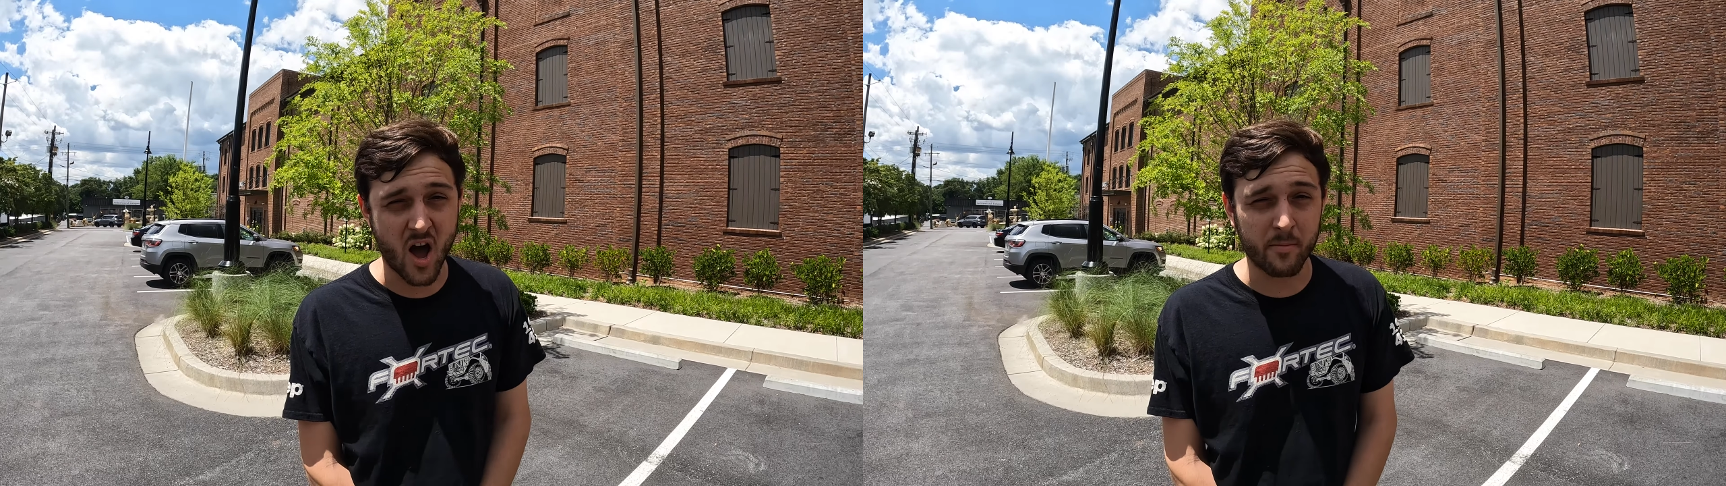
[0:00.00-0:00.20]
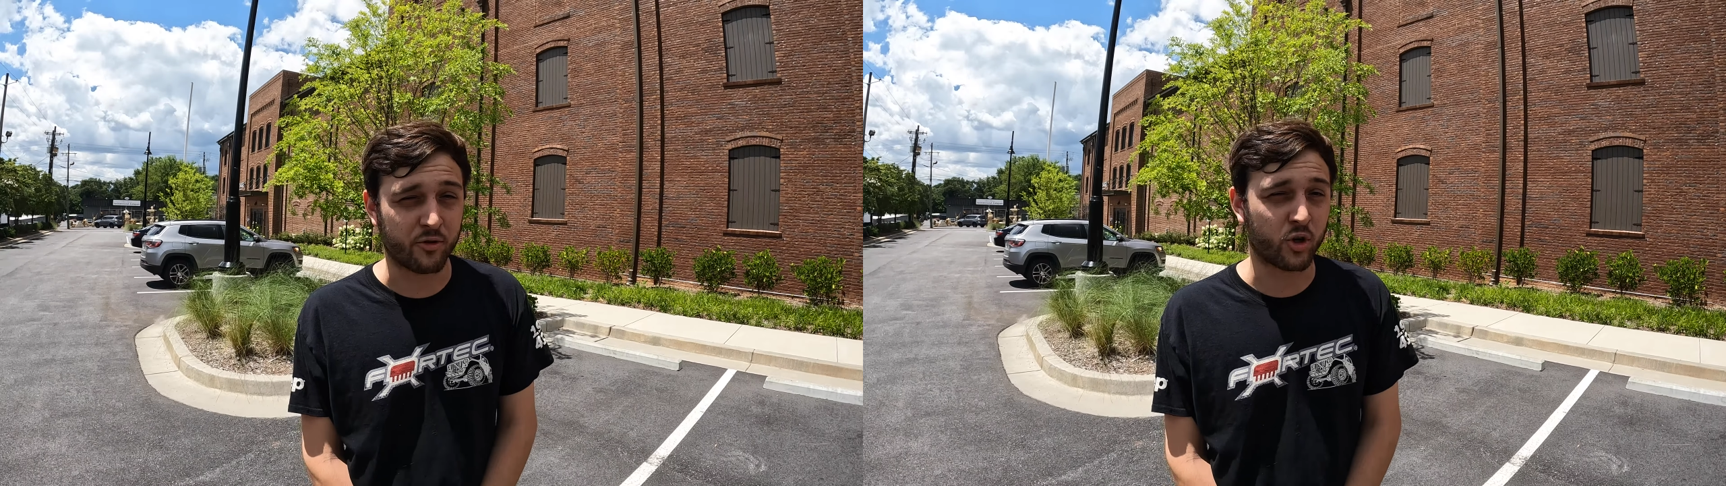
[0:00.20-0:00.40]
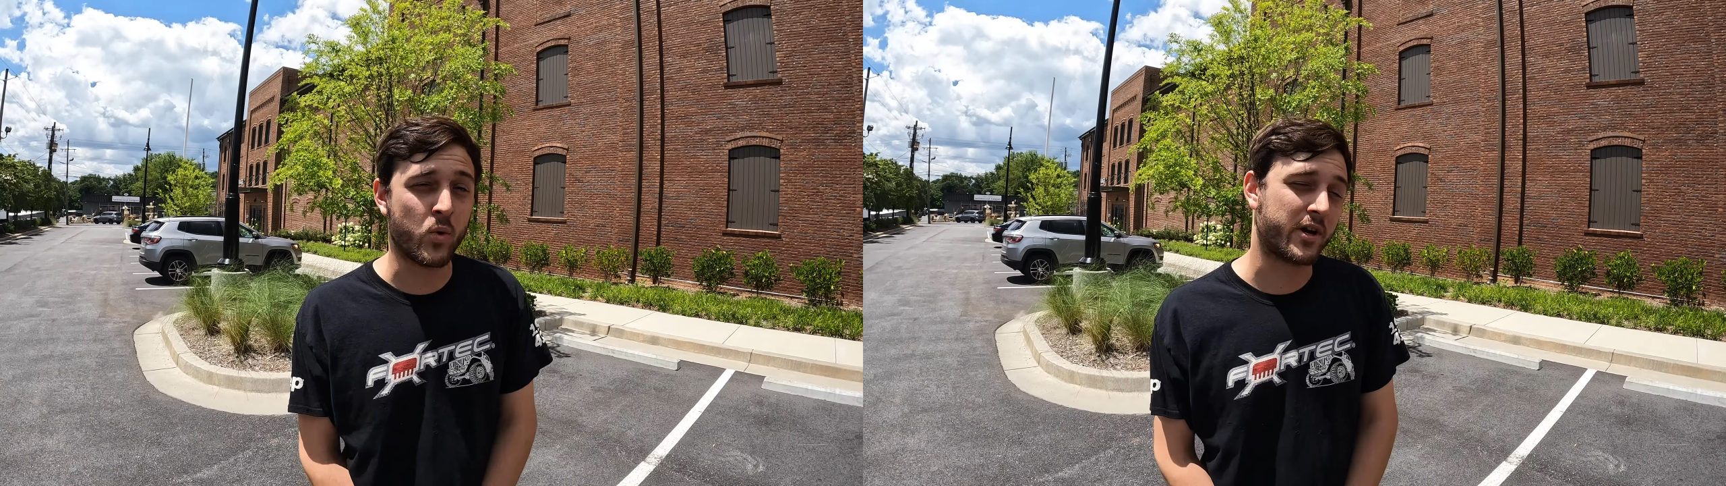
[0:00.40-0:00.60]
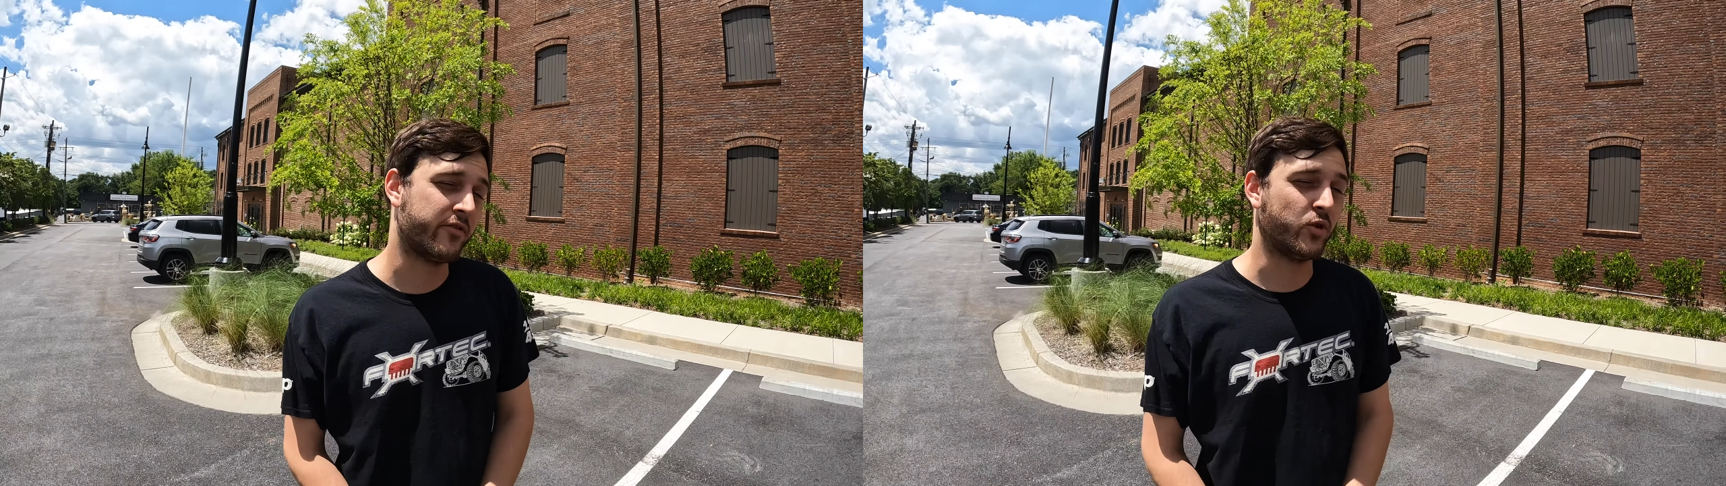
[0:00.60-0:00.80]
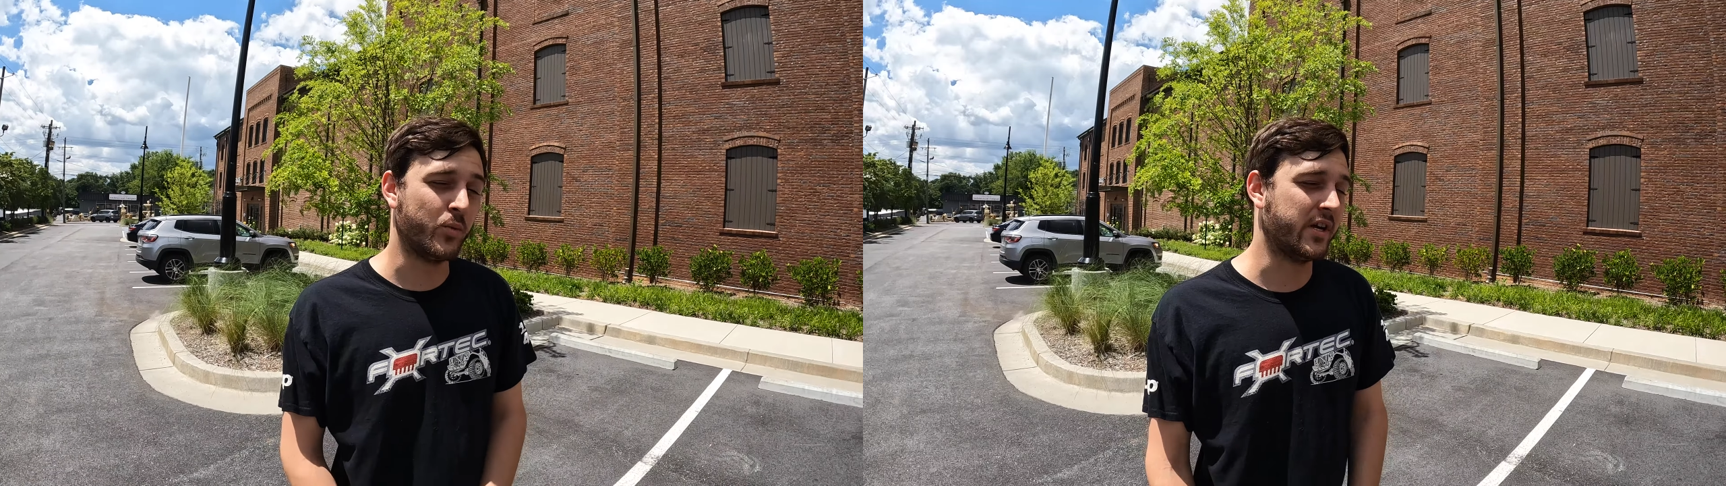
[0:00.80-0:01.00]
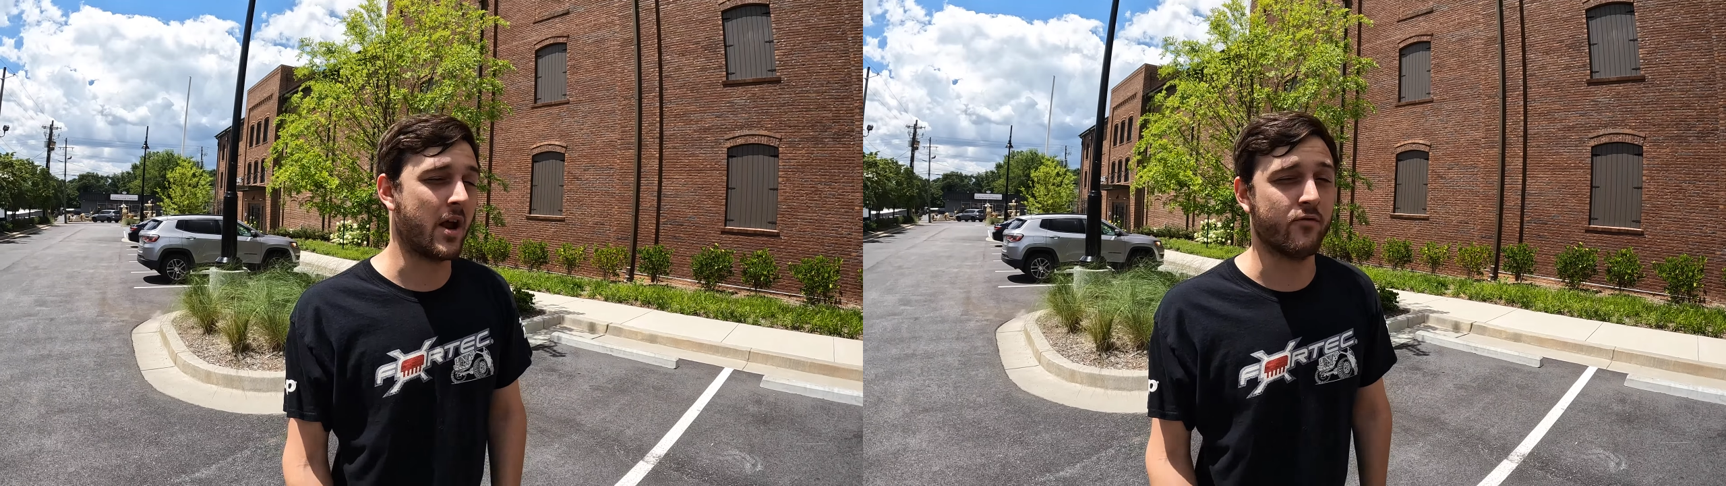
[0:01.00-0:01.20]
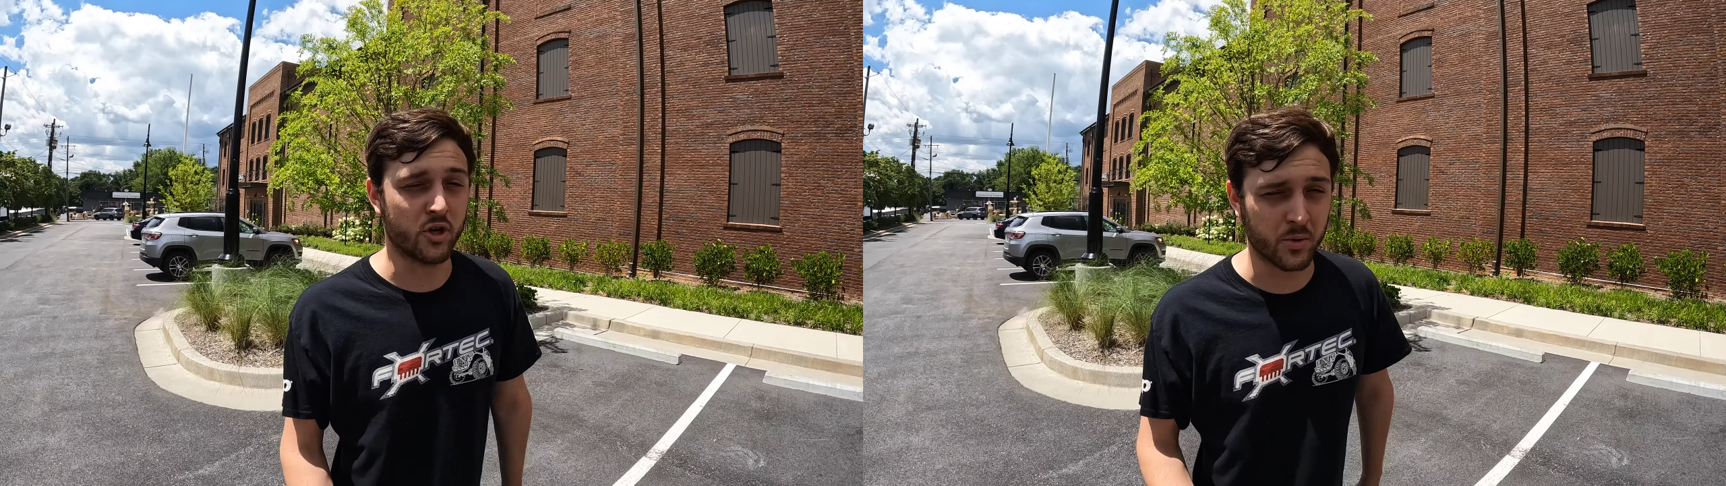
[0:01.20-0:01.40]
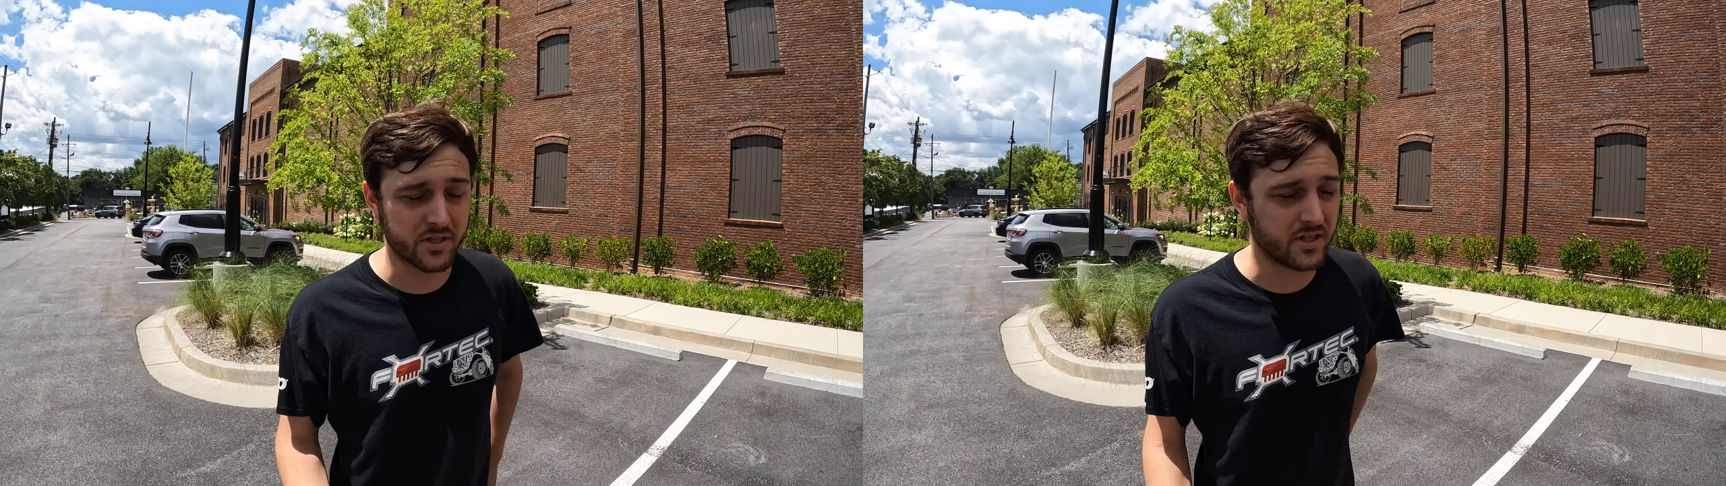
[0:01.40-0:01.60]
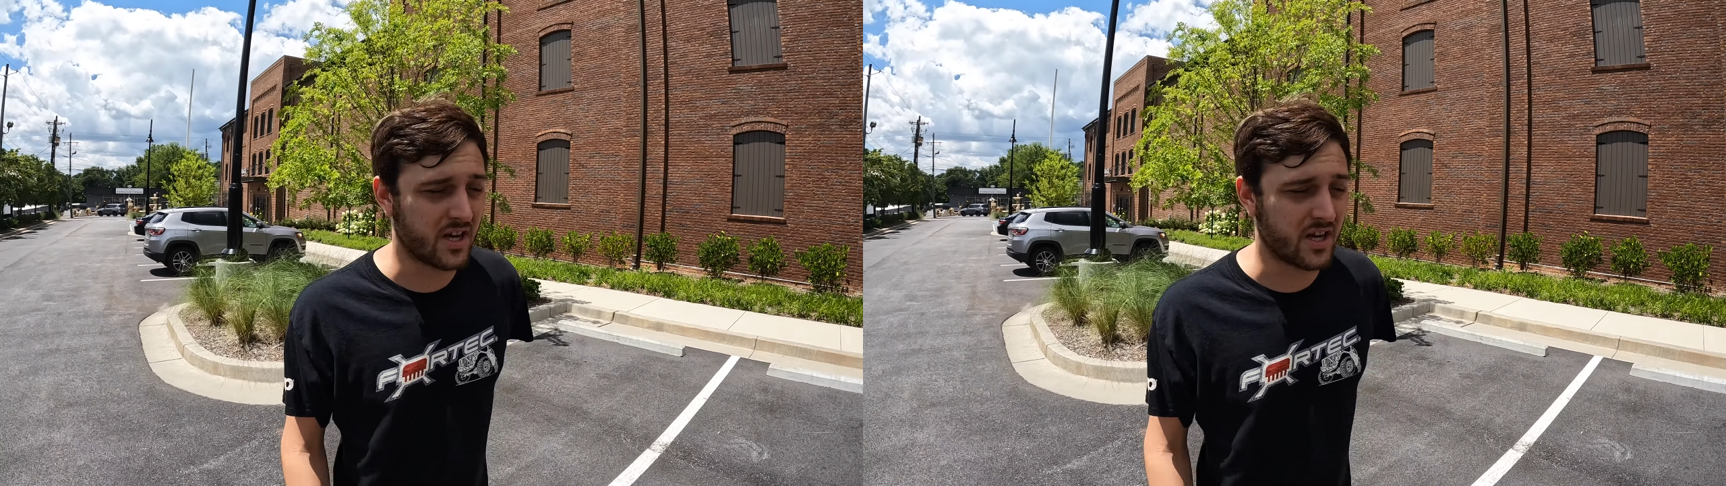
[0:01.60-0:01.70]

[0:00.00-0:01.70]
and they're quicker than we could ever do it.